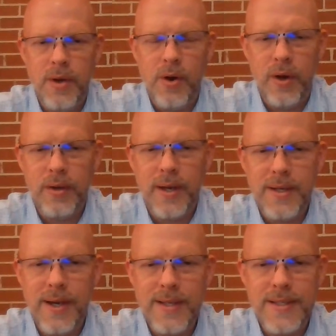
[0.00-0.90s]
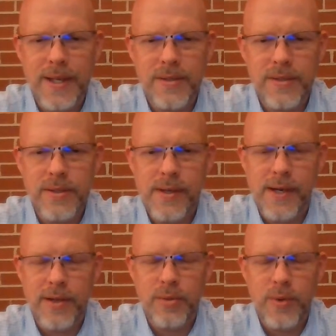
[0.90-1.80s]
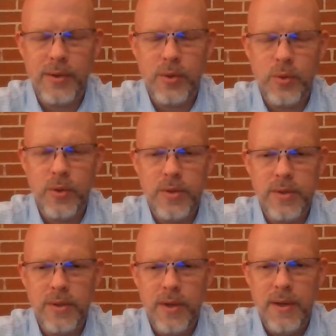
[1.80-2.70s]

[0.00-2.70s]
online content throughout the course.